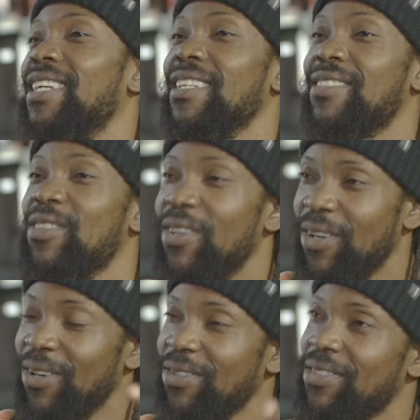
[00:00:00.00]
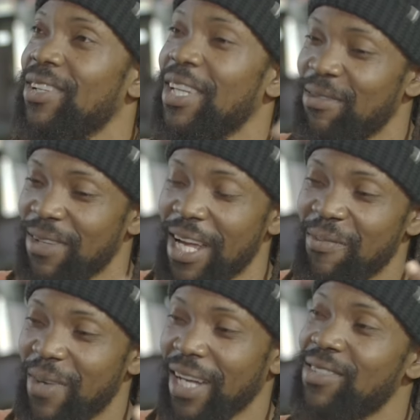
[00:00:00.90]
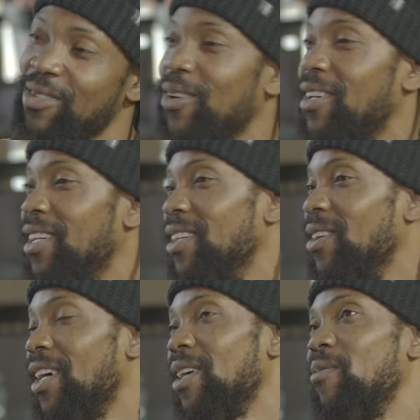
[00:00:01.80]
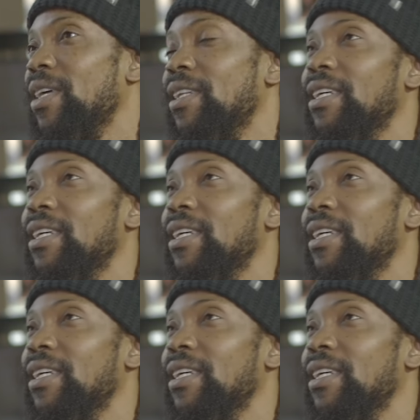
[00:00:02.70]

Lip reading: just, you know, to give like backstory, you know what I mean?